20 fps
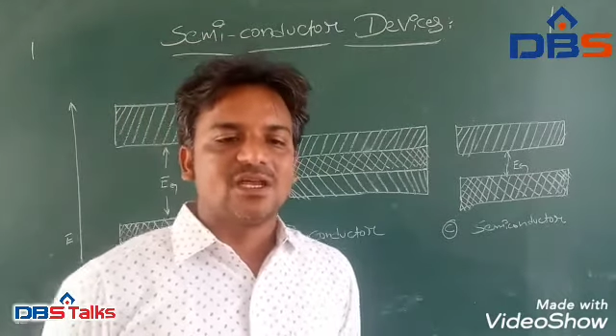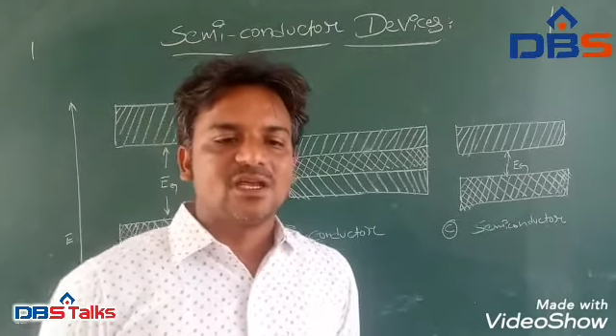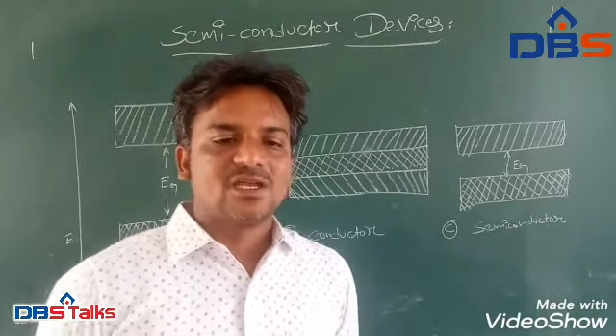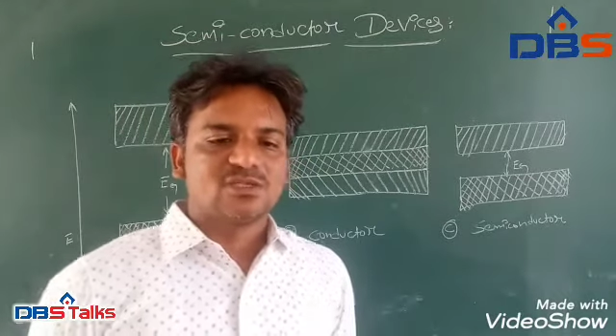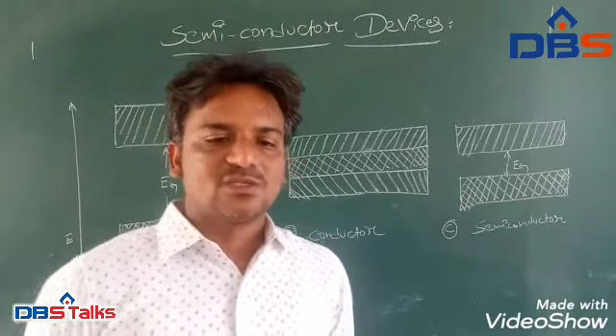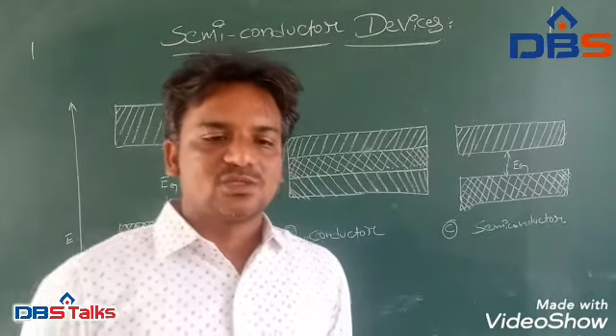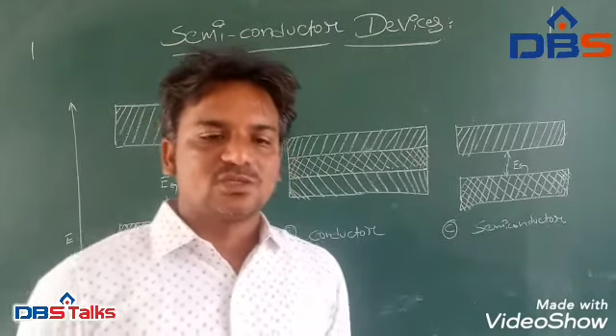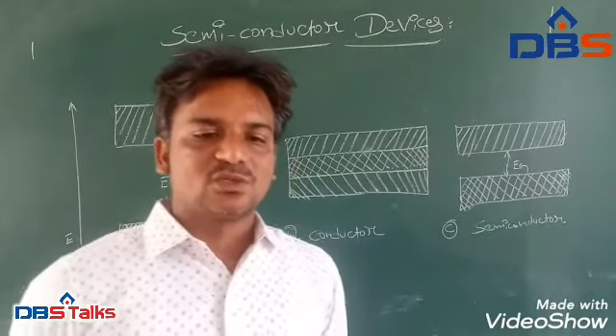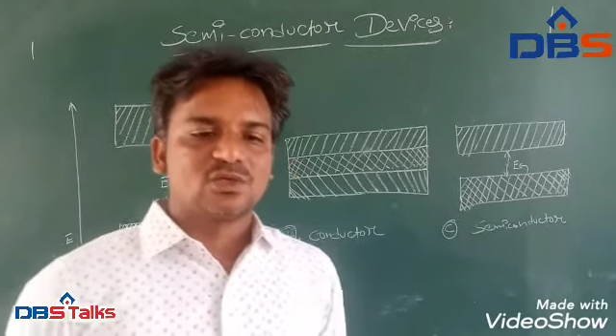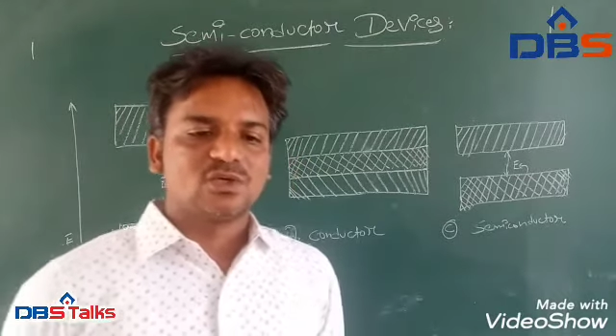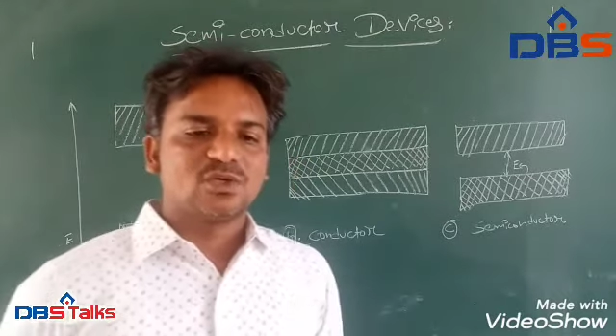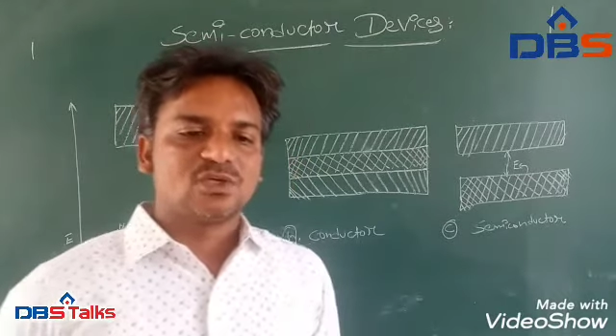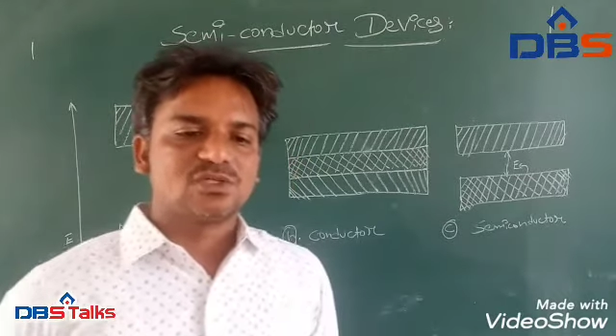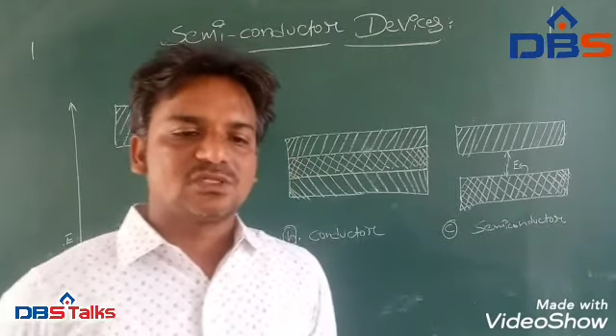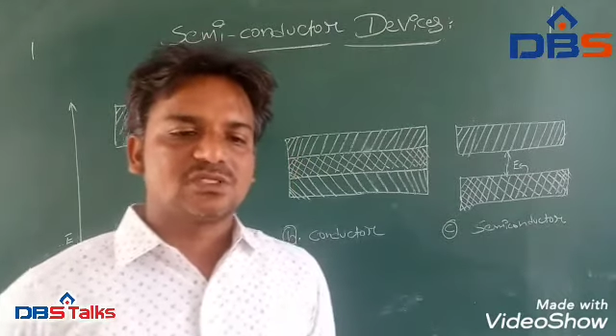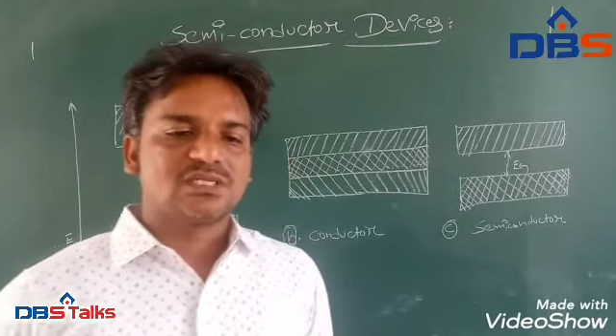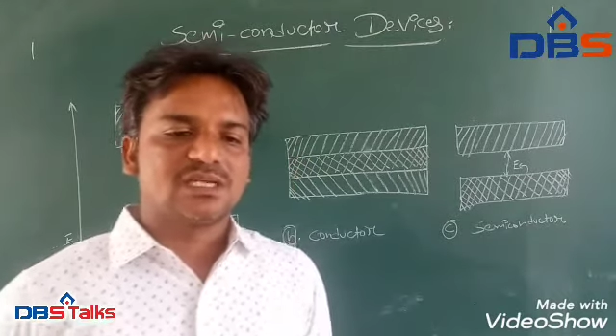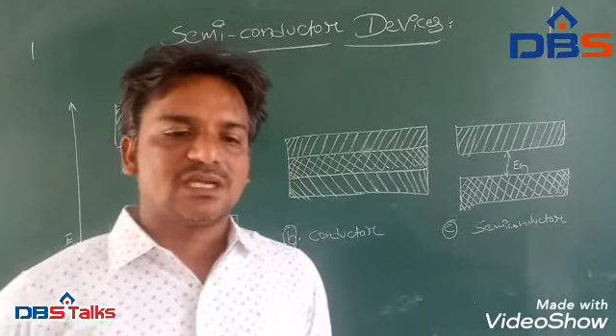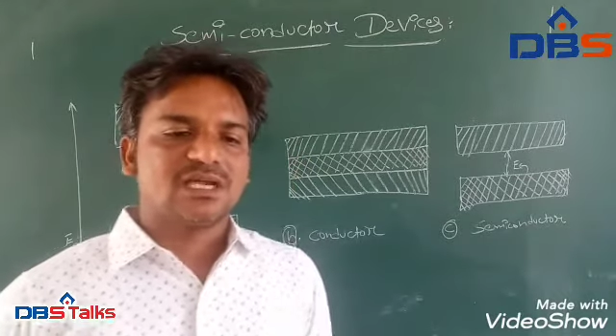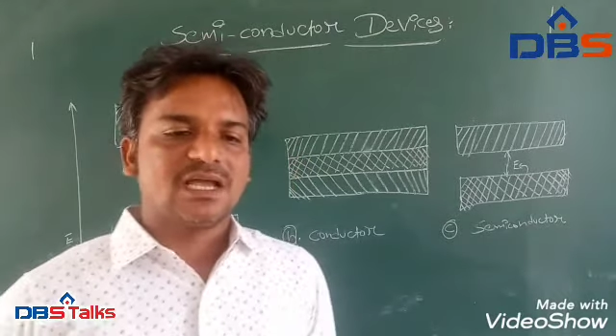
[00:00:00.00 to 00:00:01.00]
So those
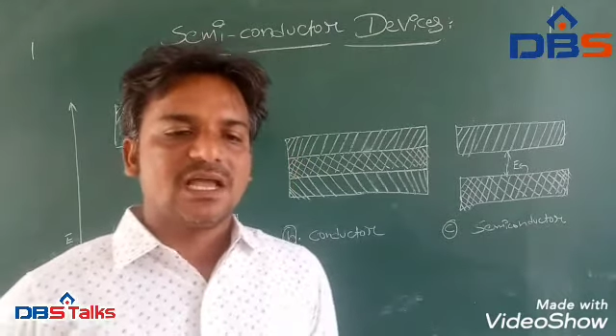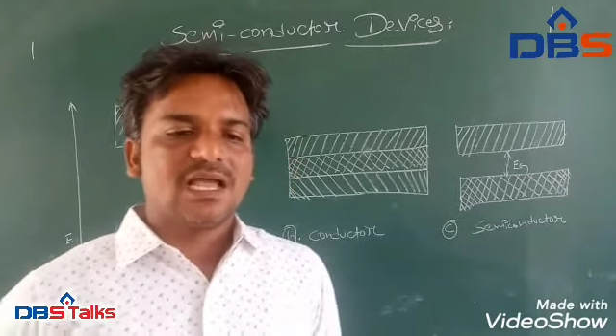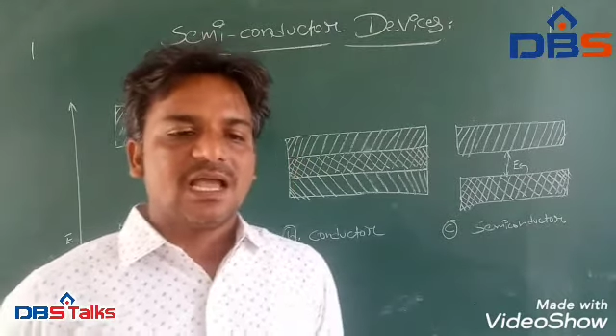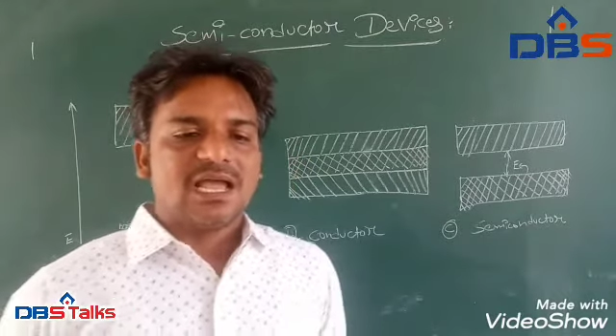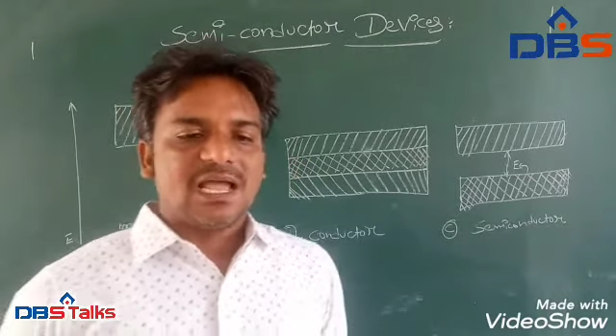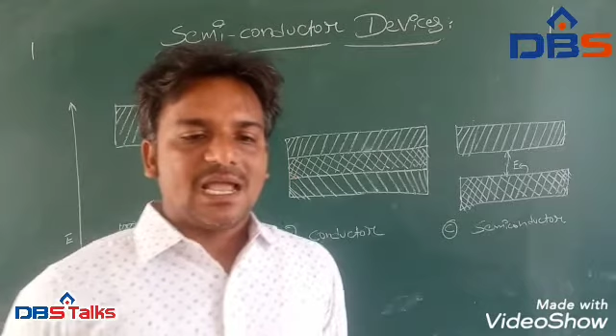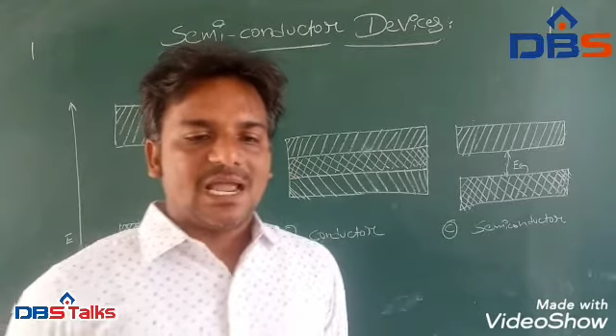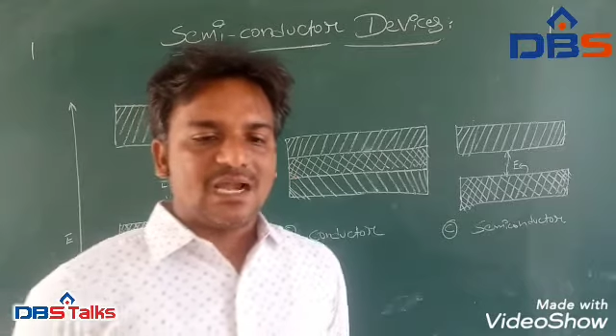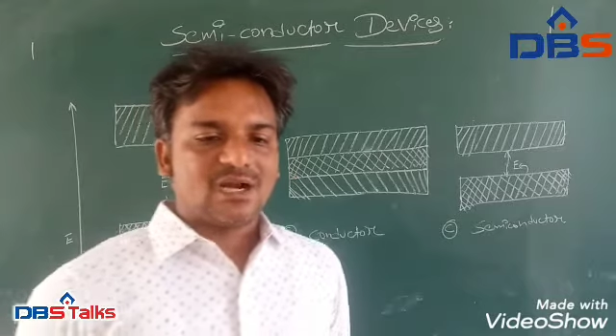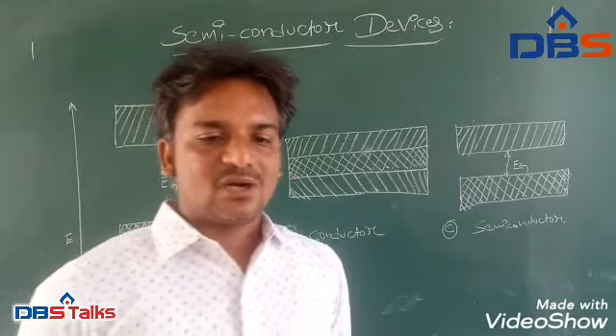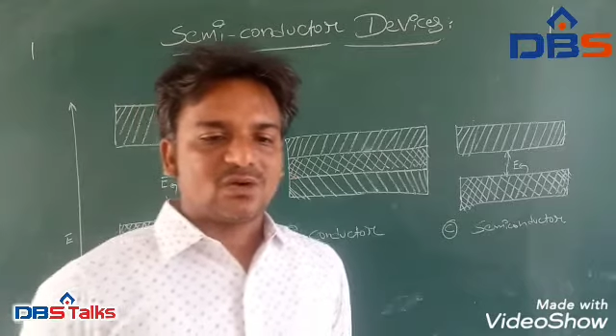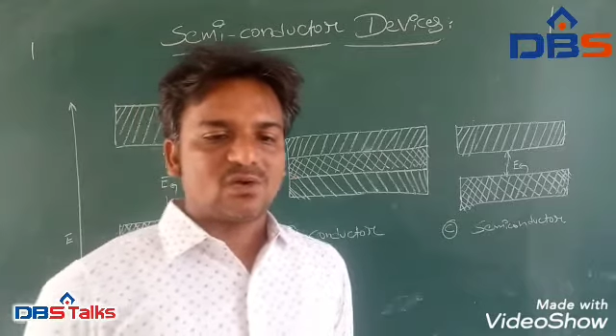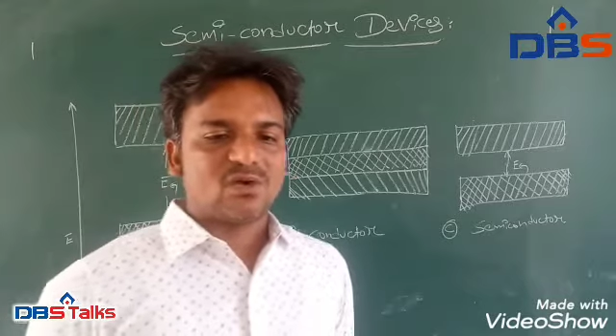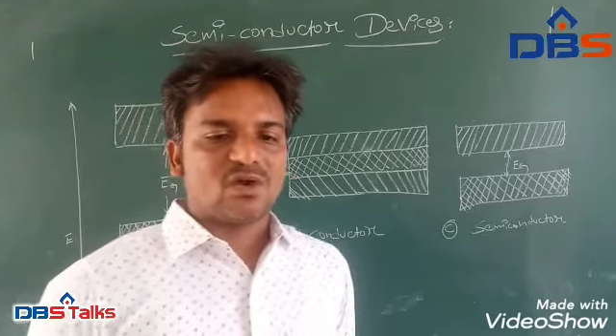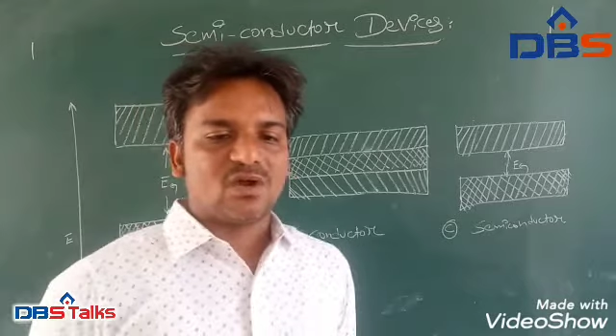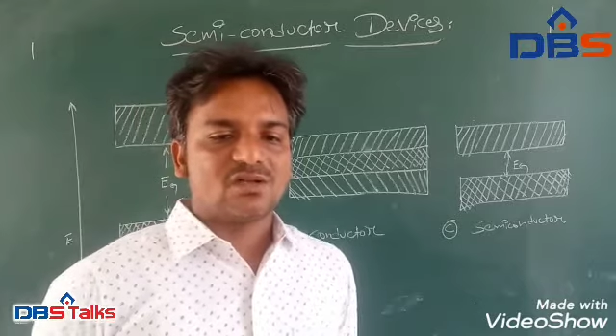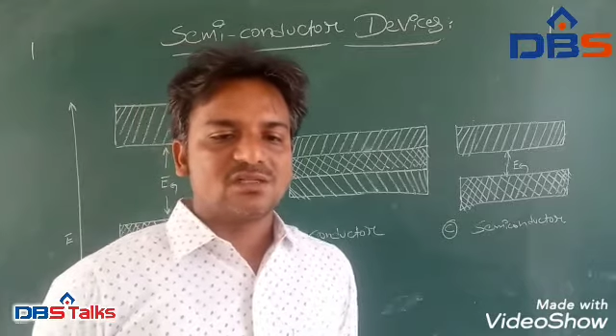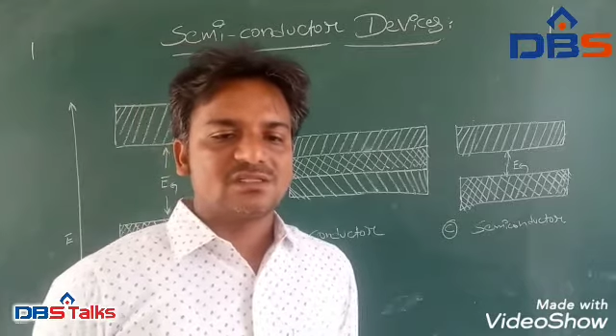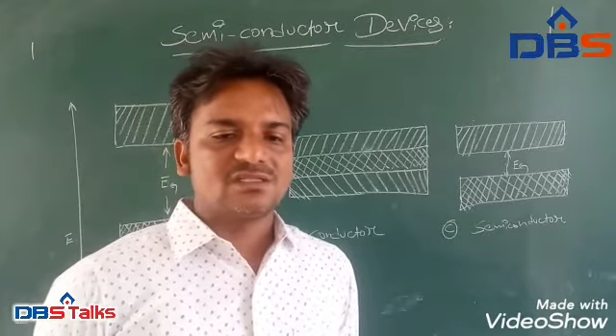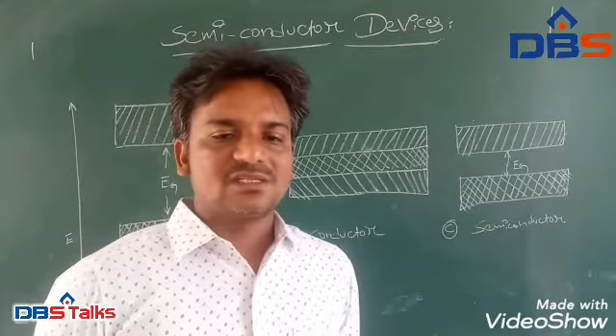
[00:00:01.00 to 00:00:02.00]

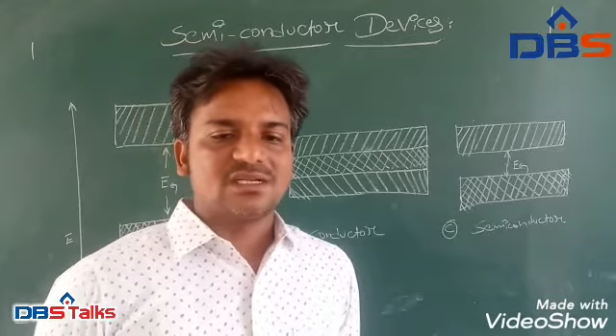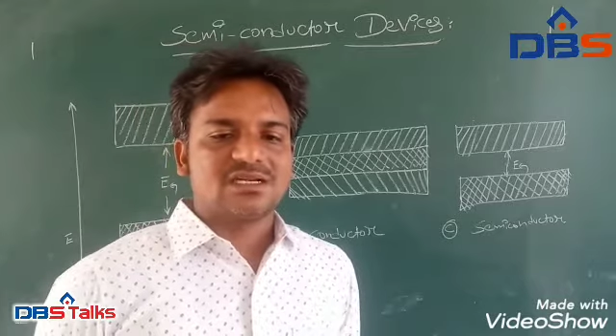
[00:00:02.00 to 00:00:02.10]
electrons